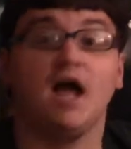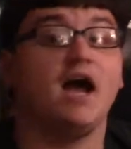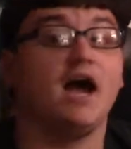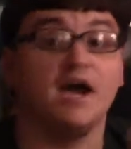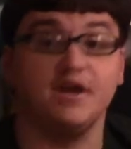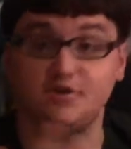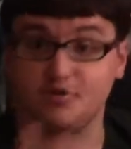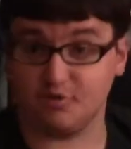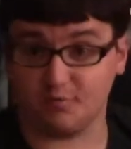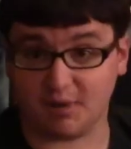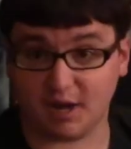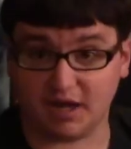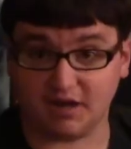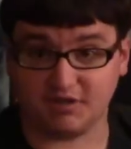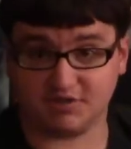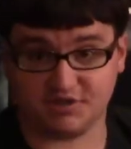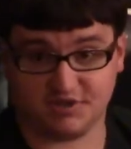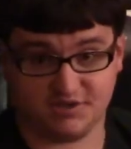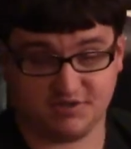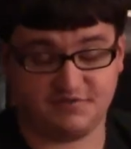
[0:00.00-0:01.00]
I do
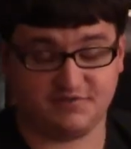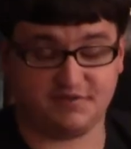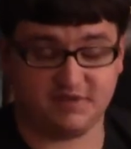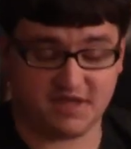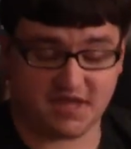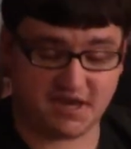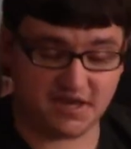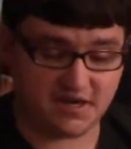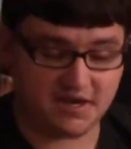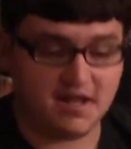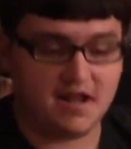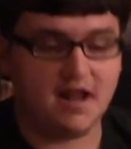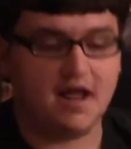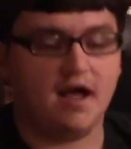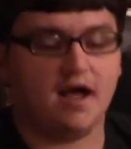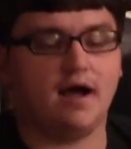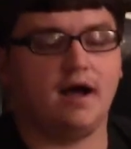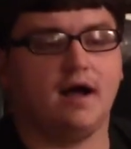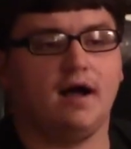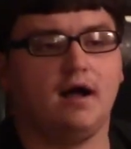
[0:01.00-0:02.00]
apologize for that.
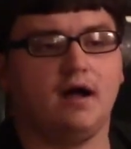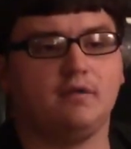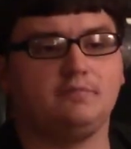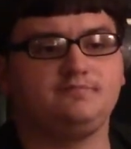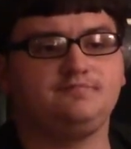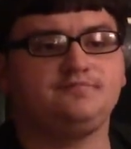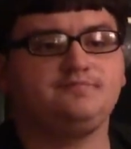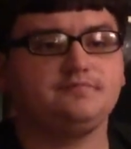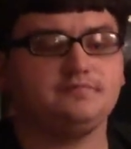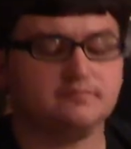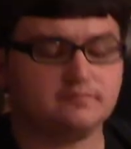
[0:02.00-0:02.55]
Um...